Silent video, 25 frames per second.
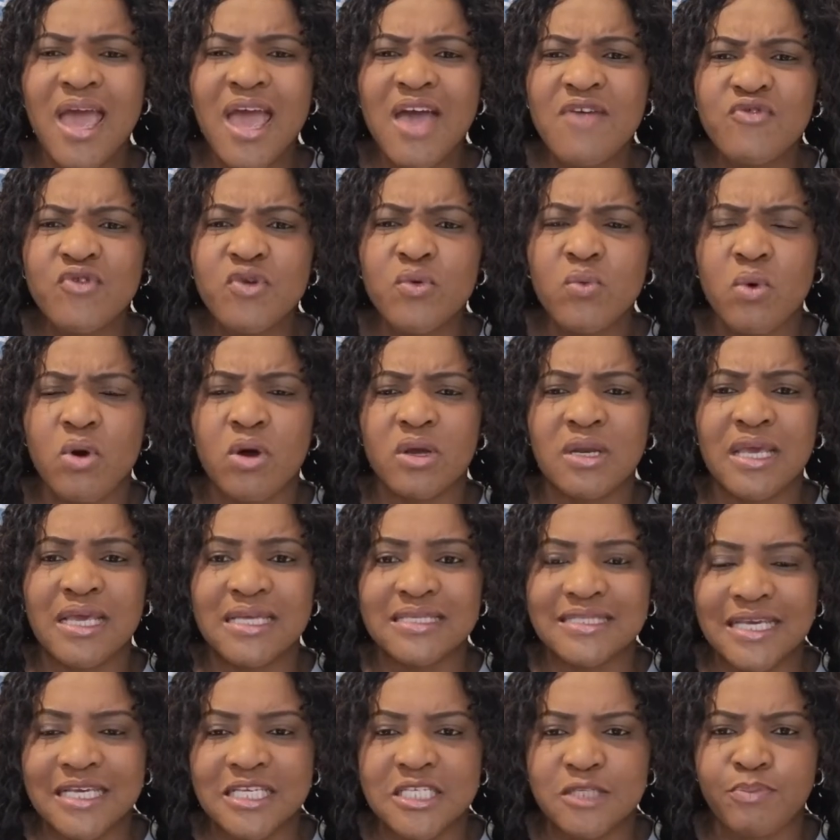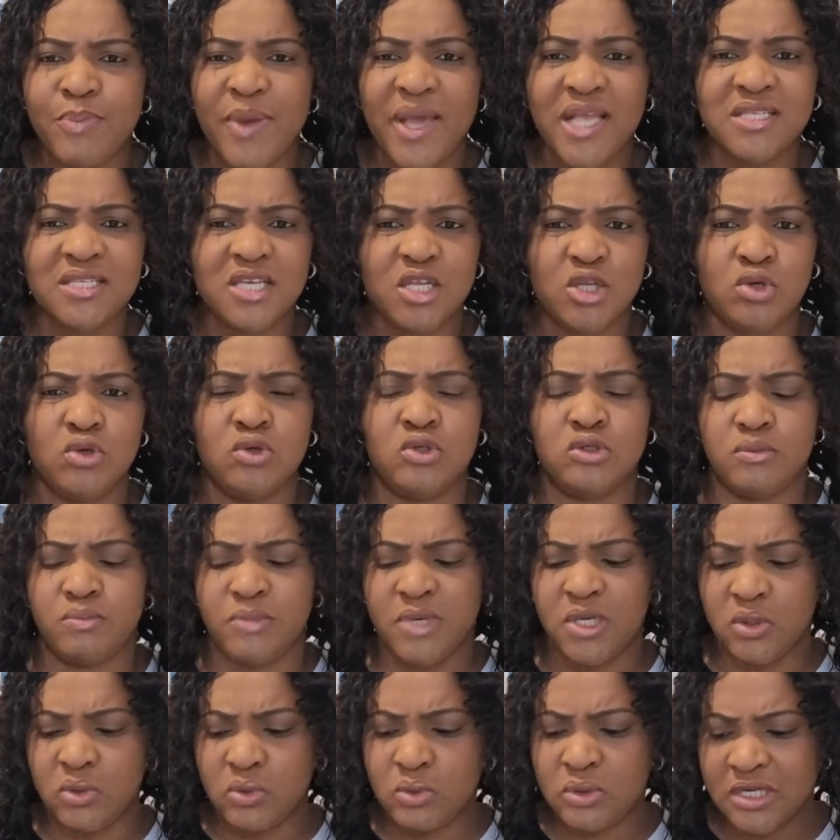Everyone is expecting you to
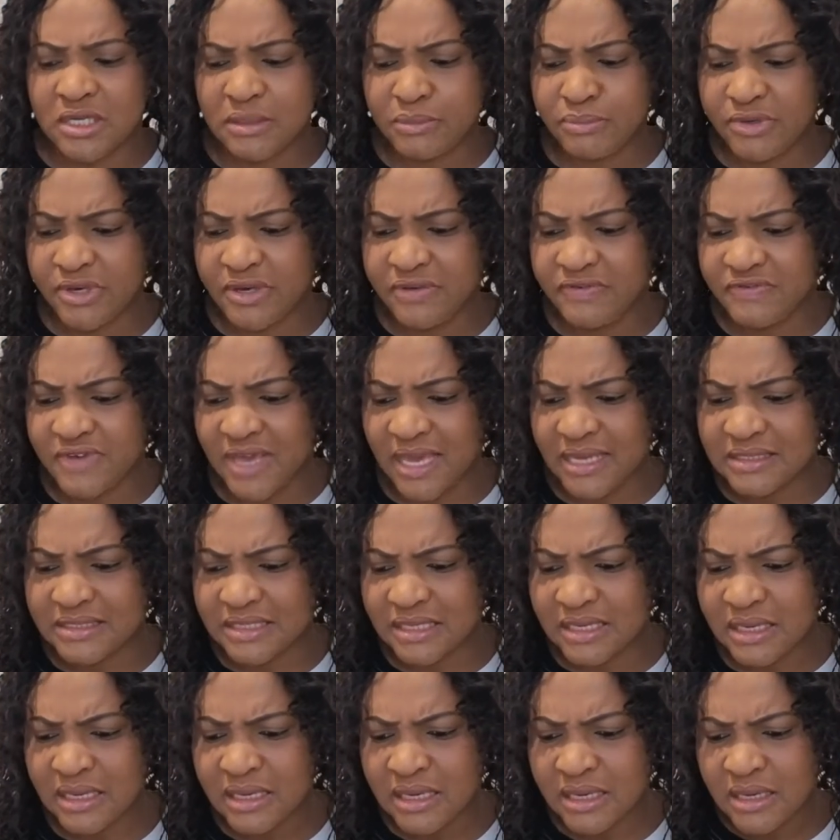be good and perfect.